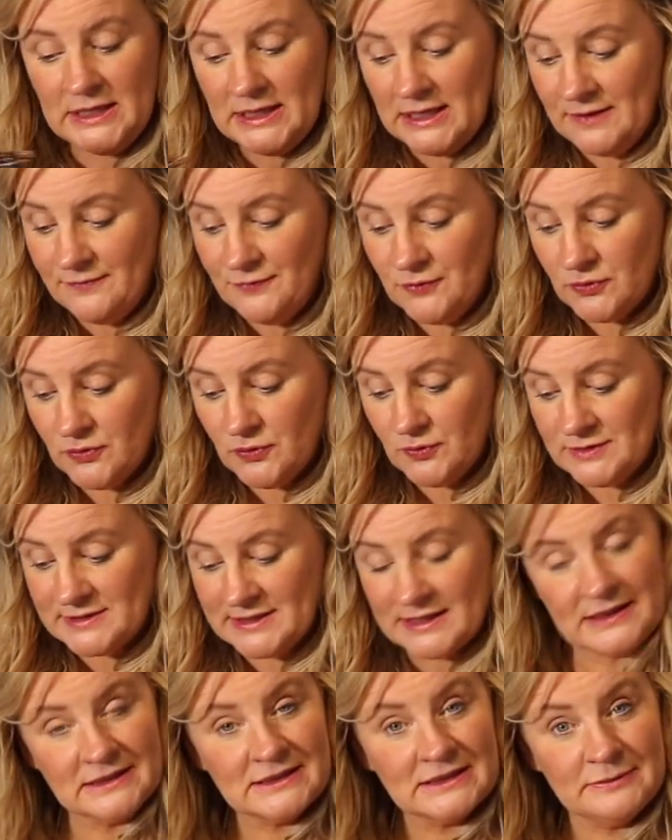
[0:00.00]
If you're
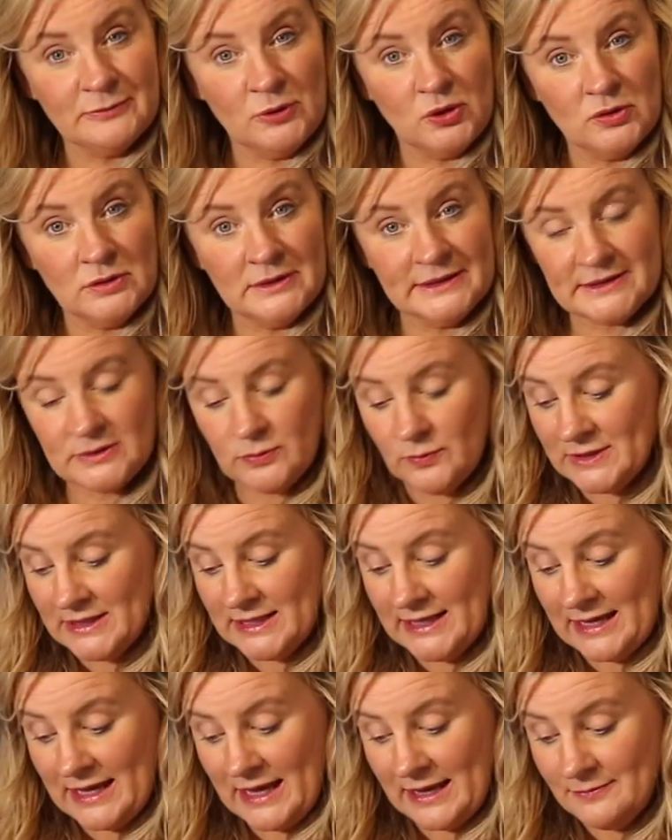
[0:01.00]
using a small little one
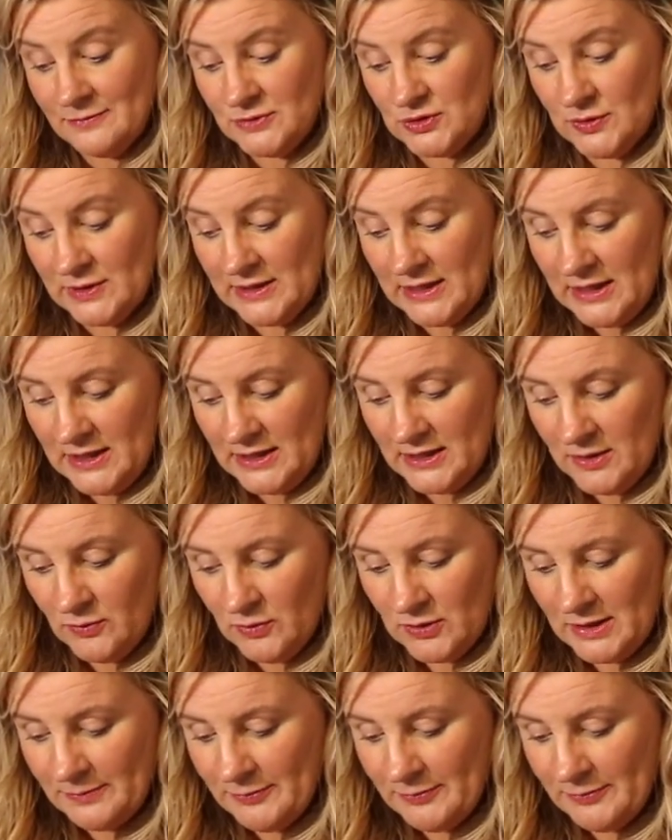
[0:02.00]
like I'm doing, you want